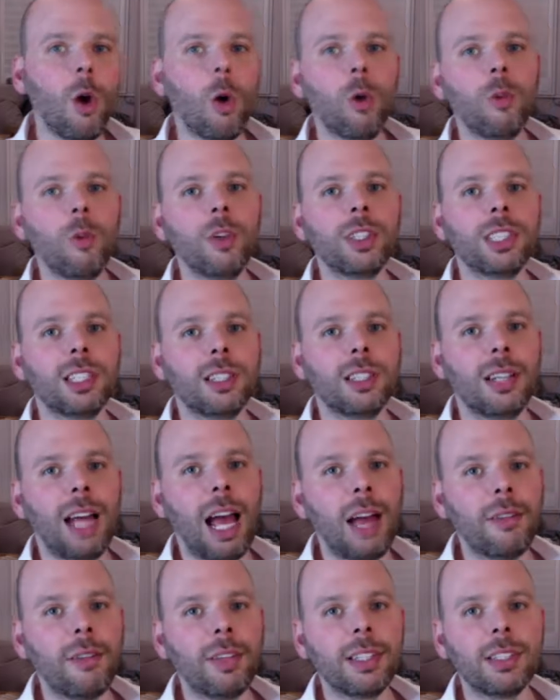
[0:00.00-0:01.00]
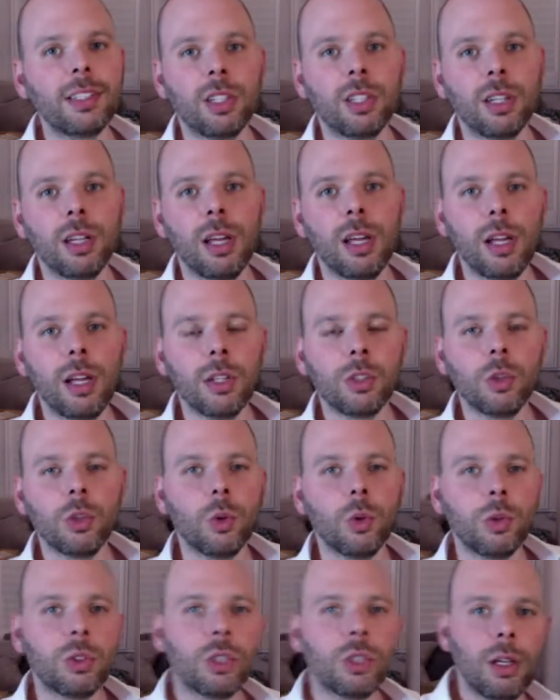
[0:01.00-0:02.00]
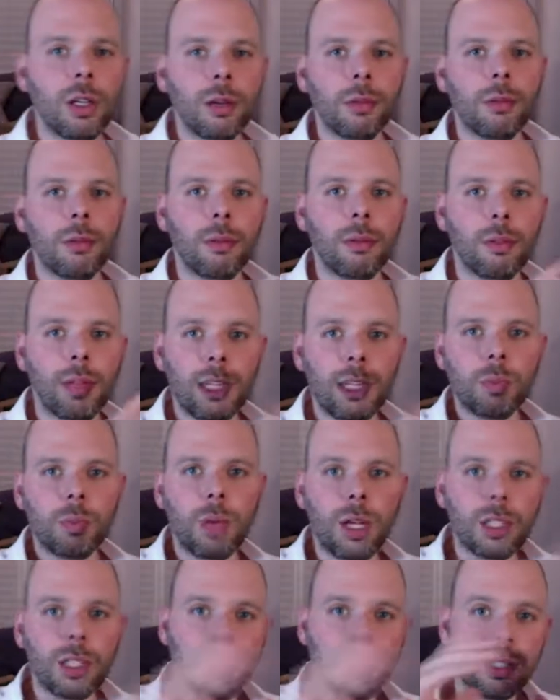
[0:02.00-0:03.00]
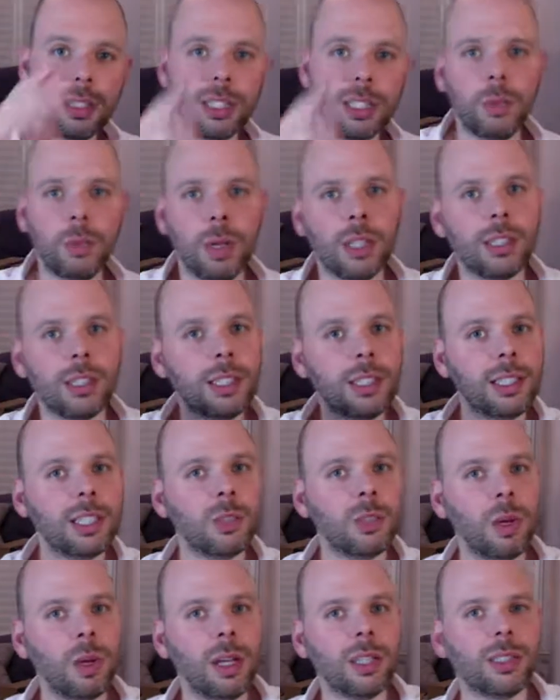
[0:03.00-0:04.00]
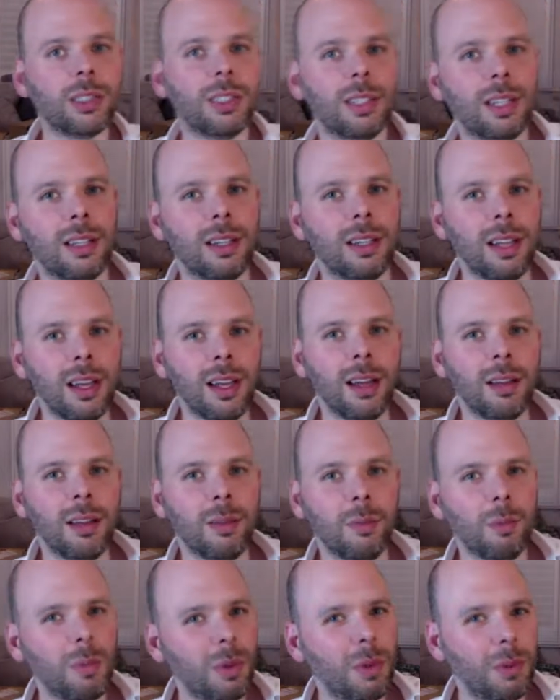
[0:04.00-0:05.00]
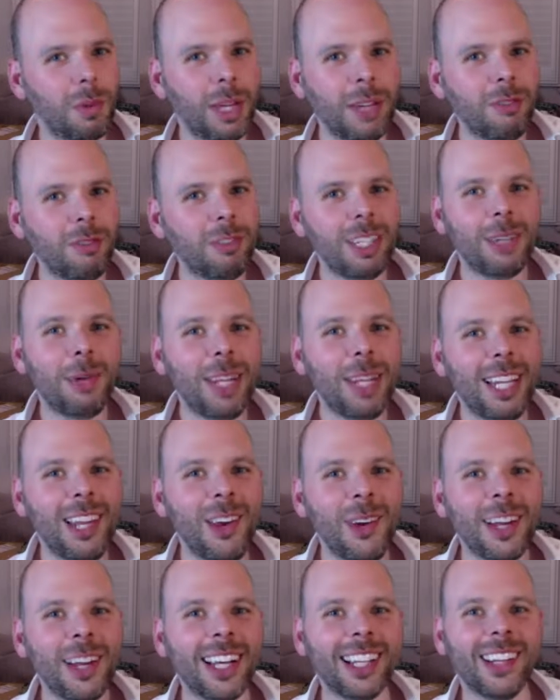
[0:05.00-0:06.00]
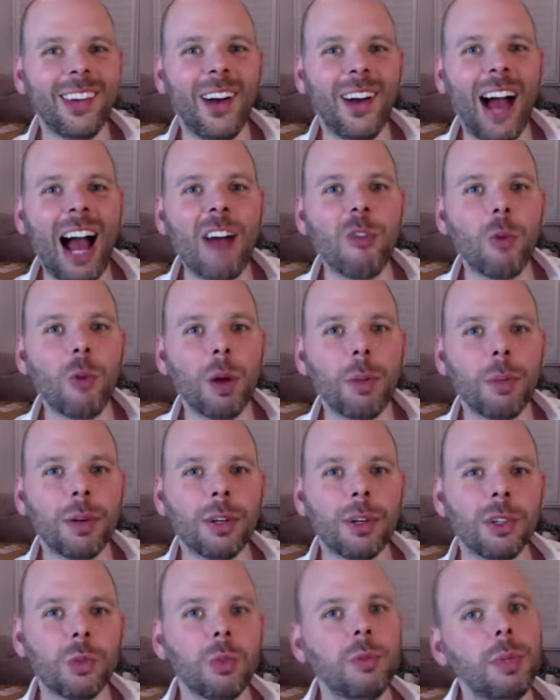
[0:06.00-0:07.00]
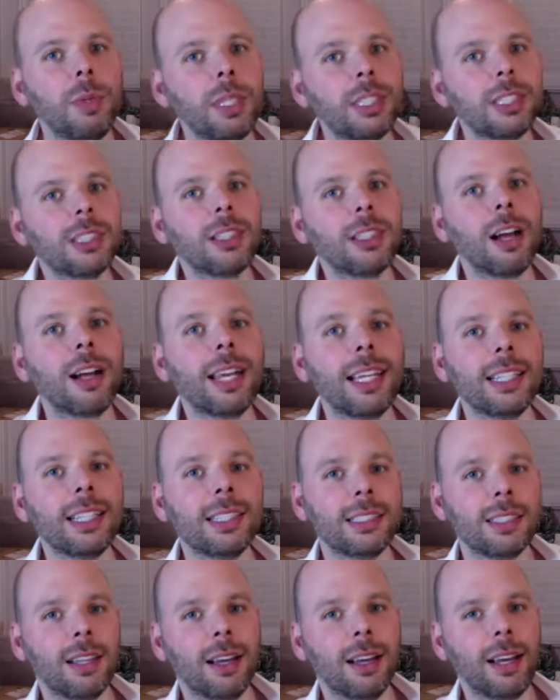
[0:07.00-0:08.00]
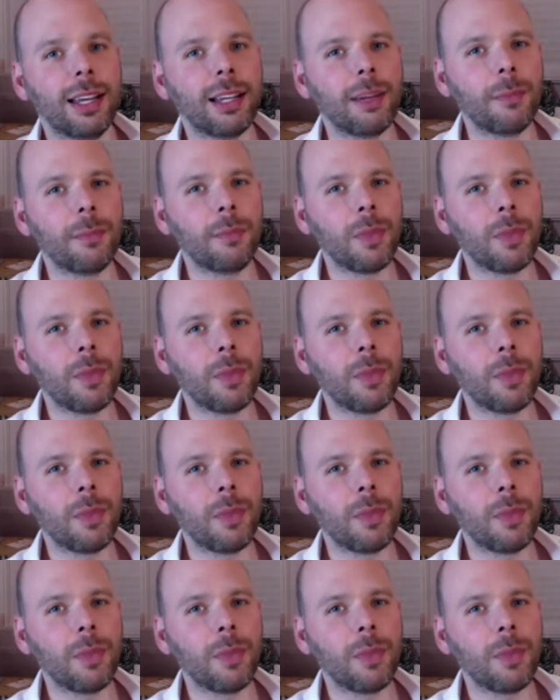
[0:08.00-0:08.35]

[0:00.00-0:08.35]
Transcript: all of a sudden having to talk to this person, this person, this person. And we haven't really been doing a lot, have we? Because we've been stuck inside.